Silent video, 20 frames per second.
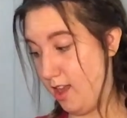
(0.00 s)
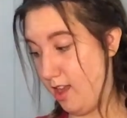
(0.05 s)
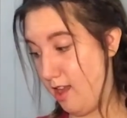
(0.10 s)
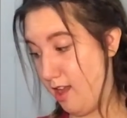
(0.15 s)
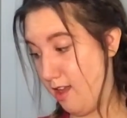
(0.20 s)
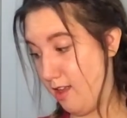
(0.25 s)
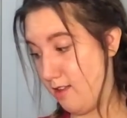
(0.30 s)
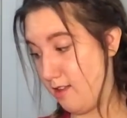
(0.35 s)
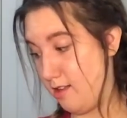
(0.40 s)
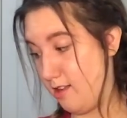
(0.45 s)

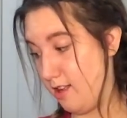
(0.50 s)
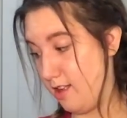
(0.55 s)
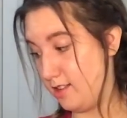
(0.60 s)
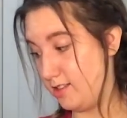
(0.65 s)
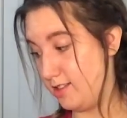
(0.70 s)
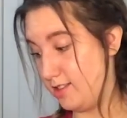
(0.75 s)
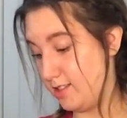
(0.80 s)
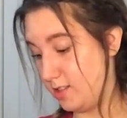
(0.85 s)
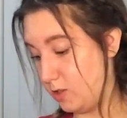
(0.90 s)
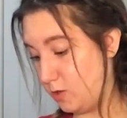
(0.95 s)
and I
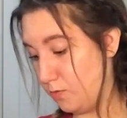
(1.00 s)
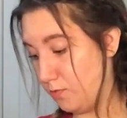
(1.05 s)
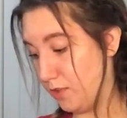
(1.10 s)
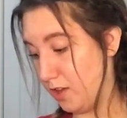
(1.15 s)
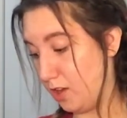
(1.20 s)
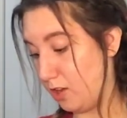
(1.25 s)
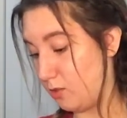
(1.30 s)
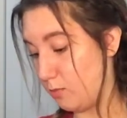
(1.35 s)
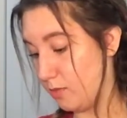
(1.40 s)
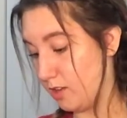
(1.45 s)
still
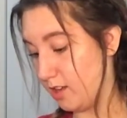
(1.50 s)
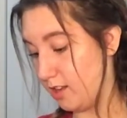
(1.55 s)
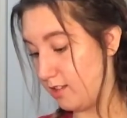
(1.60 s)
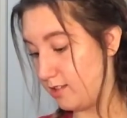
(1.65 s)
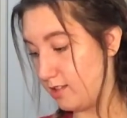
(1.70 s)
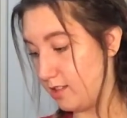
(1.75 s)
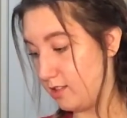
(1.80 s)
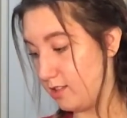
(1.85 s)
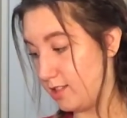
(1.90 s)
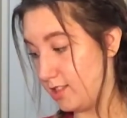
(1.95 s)
failed
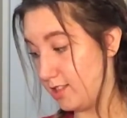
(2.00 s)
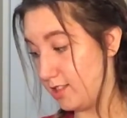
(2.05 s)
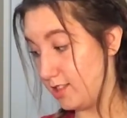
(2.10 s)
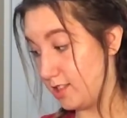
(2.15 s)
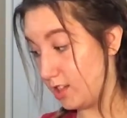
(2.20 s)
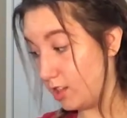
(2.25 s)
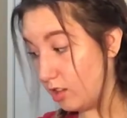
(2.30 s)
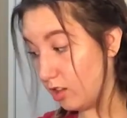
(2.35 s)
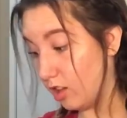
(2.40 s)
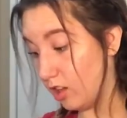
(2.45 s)
because it
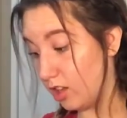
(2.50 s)
still